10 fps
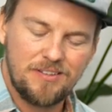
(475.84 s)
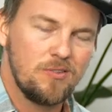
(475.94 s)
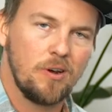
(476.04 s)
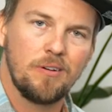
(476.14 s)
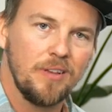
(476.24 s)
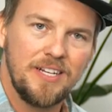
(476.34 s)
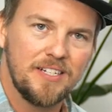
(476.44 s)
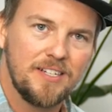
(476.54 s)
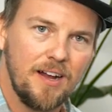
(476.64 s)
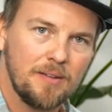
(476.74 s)
Do I really need
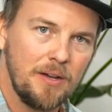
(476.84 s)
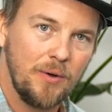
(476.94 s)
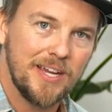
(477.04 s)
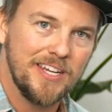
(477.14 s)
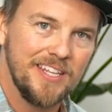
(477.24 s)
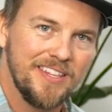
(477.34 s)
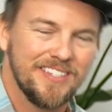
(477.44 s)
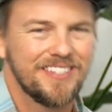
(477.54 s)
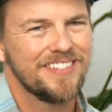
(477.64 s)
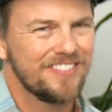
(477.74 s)
to talk about why you need
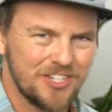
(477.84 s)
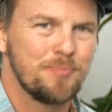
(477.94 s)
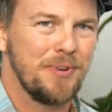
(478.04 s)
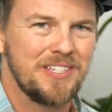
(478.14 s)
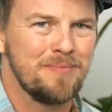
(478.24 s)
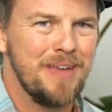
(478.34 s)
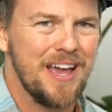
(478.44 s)
this? Just bring some